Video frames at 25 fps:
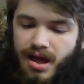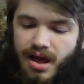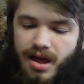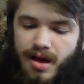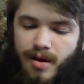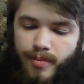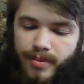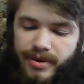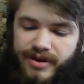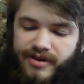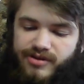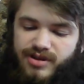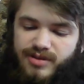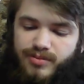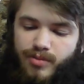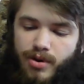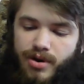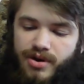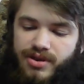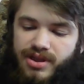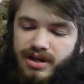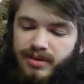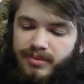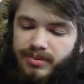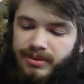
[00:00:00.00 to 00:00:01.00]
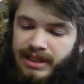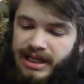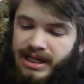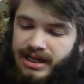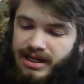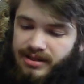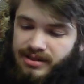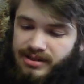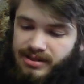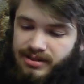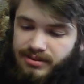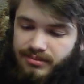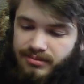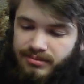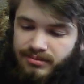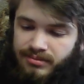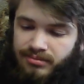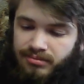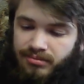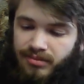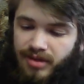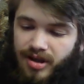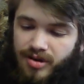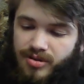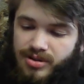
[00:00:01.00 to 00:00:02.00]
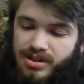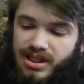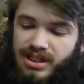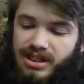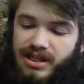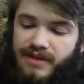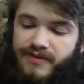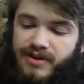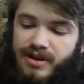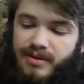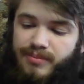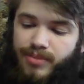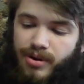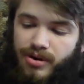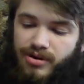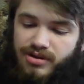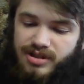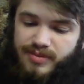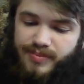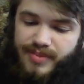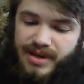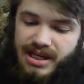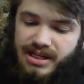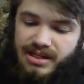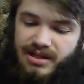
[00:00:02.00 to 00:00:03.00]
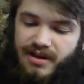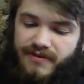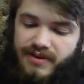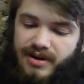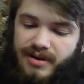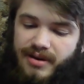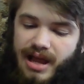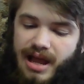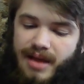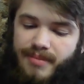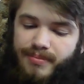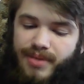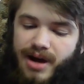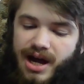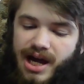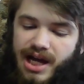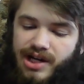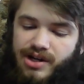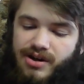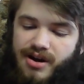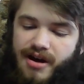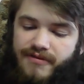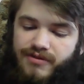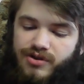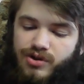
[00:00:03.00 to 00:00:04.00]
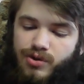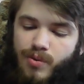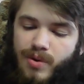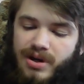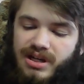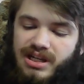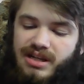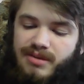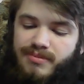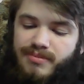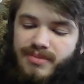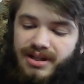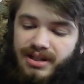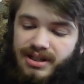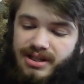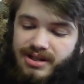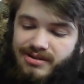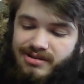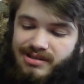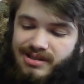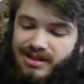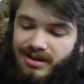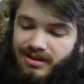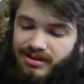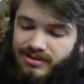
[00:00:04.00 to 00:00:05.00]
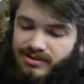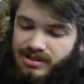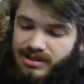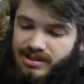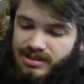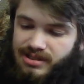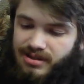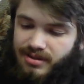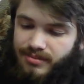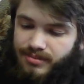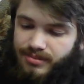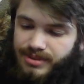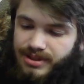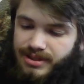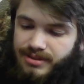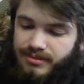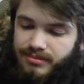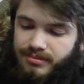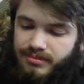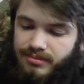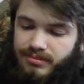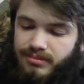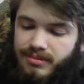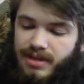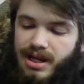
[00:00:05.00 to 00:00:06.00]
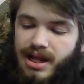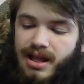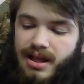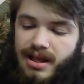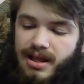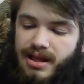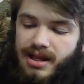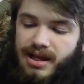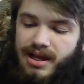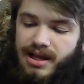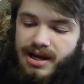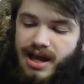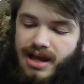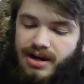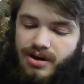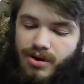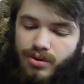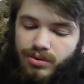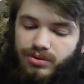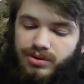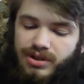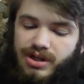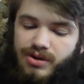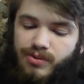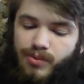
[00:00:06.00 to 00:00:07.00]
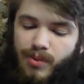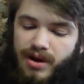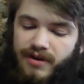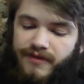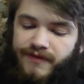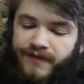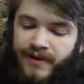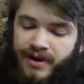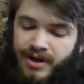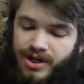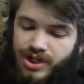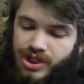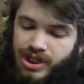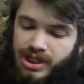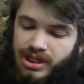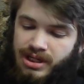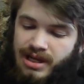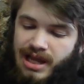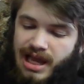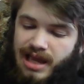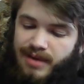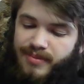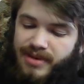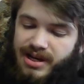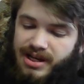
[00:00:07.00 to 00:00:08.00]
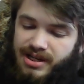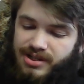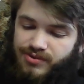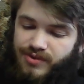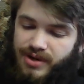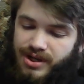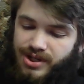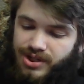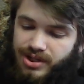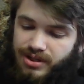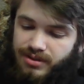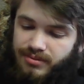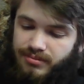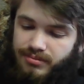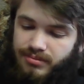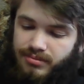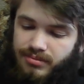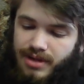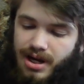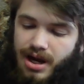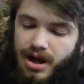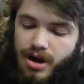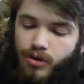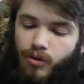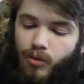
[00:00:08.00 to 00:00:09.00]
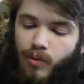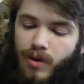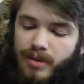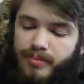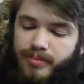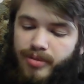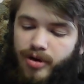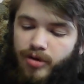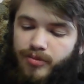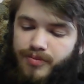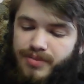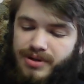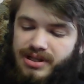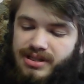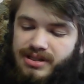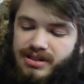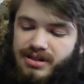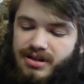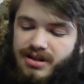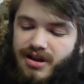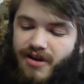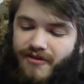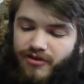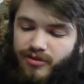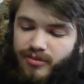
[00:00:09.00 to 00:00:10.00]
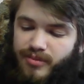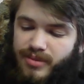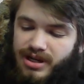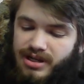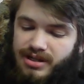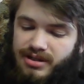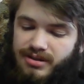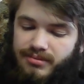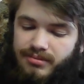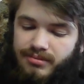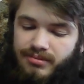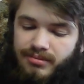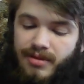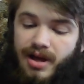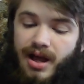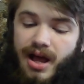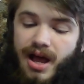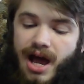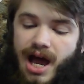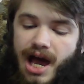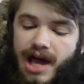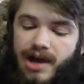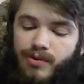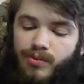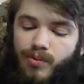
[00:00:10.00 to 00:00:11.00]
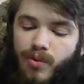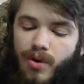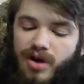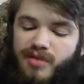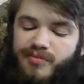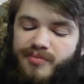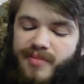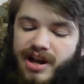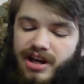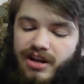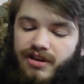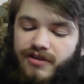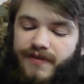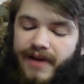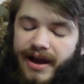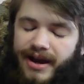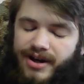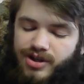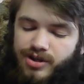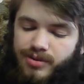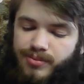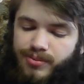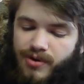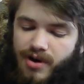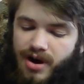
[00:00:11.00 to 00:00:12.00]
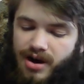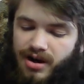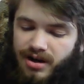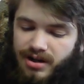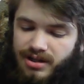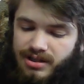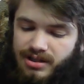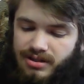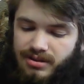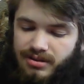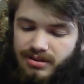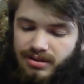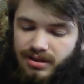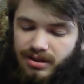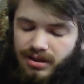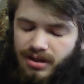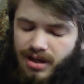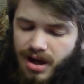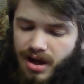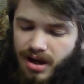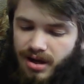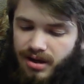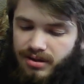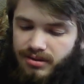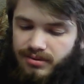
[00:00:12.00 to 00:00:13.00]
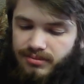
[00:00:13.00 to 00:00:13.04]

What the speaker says: But it was more than a planet. It was the living pulse beat of an empire of 20 million stellar systems. It had only one function, administration. One purpose, government, and one manufactured product, law.